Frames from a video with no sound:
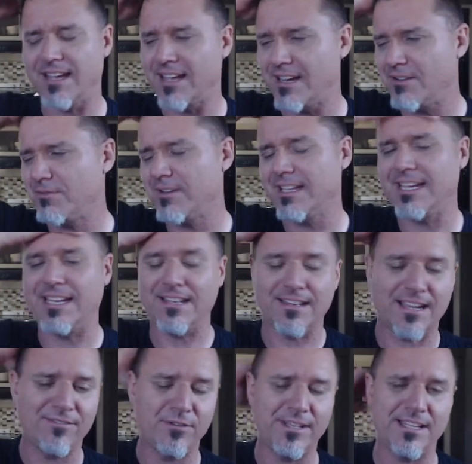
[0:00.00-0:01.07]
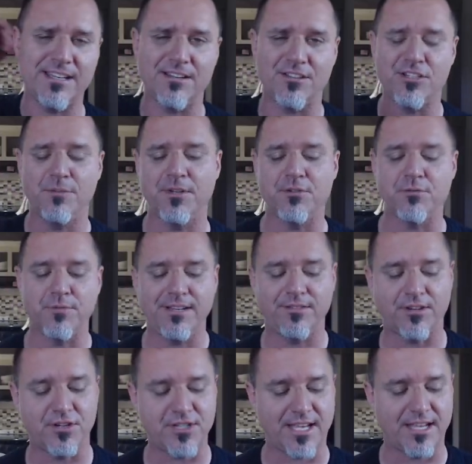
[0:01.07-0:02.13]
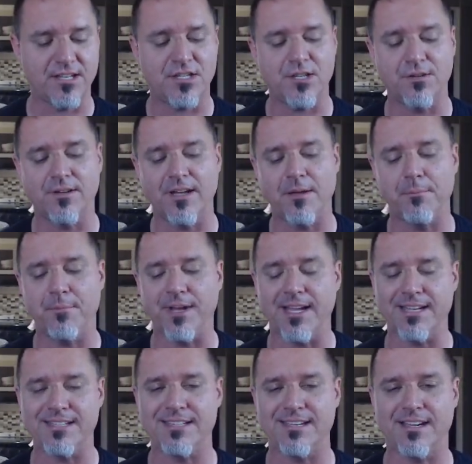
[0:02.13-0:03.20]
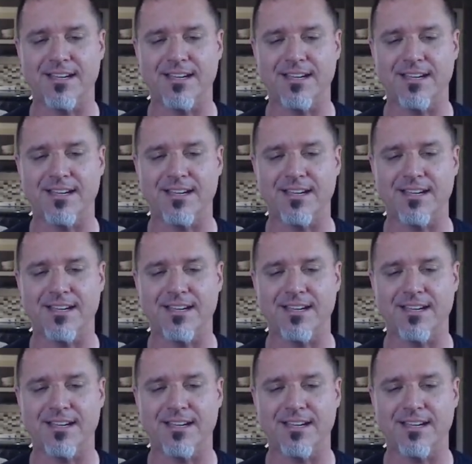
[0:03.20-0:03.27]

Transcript: I haven't really done too much research into it, but